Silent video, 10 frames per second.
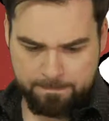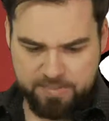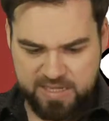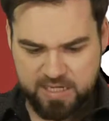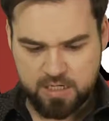
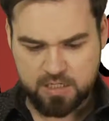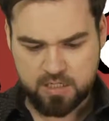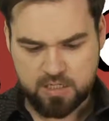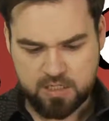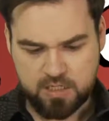big
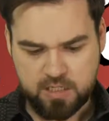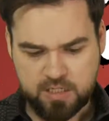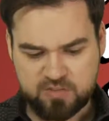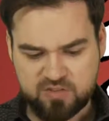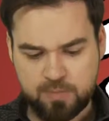
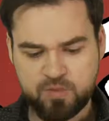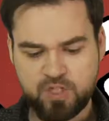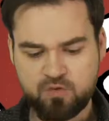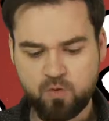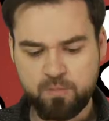
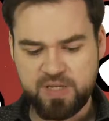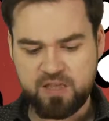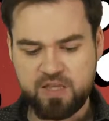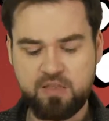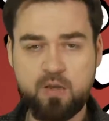assumptions would be
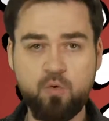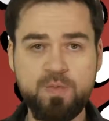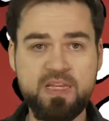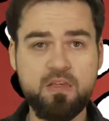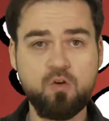that they would
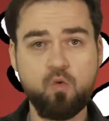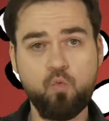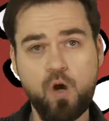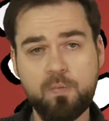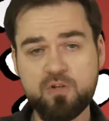be either
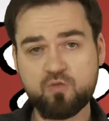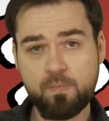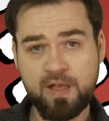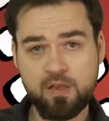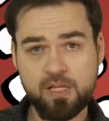Robert's
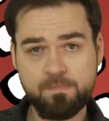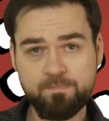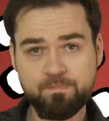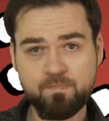Rebellion,